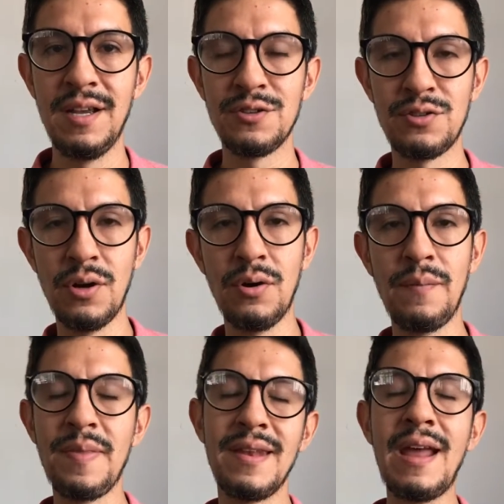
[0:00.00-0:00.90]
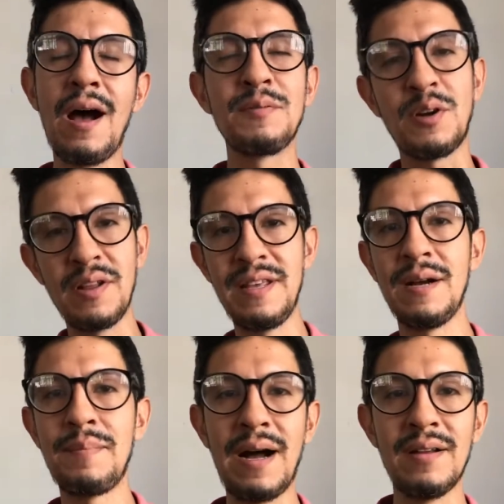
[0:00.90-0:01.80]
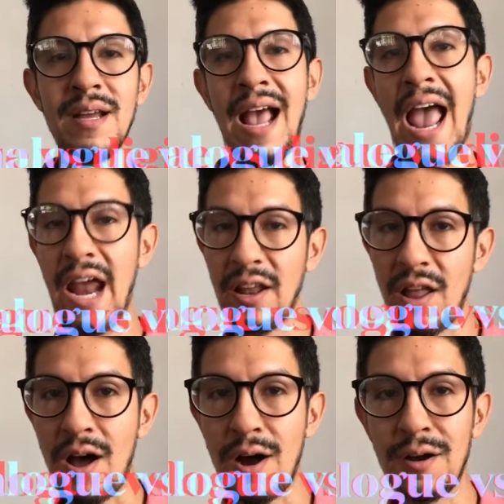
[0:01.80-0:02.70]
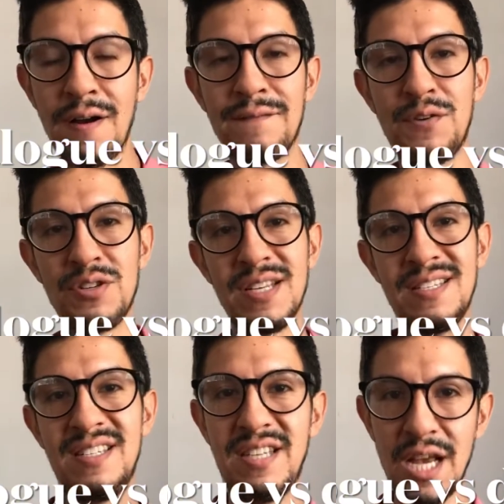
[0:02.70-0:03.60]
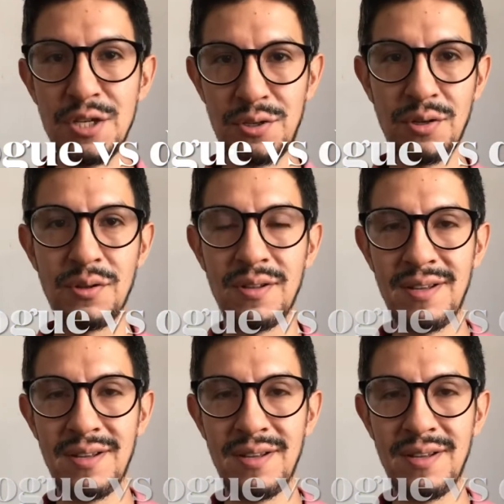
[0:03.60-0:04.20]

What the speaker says: So now I'm starting to think about analog versus digital.